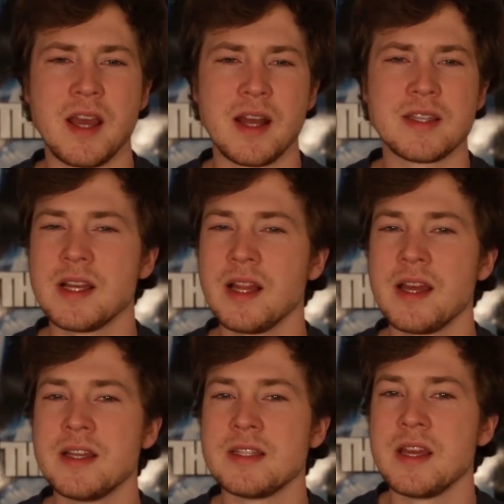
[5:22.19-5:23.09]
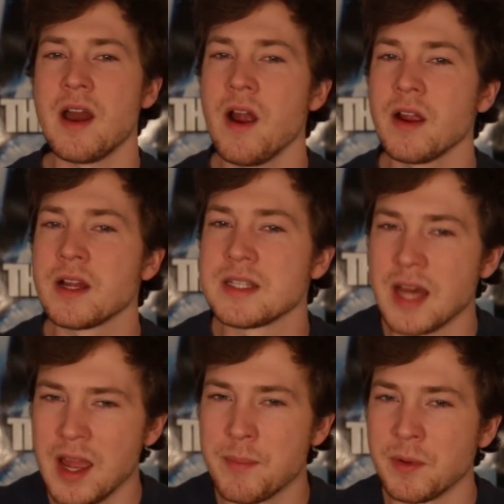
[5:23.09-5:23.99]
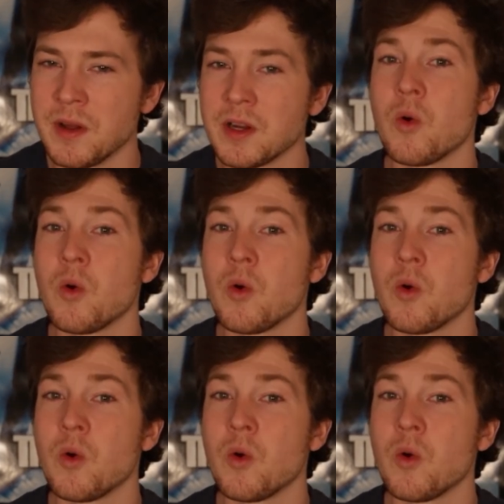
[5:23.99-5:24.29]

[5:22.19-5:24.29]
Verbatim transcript: Godzilla is the archetypal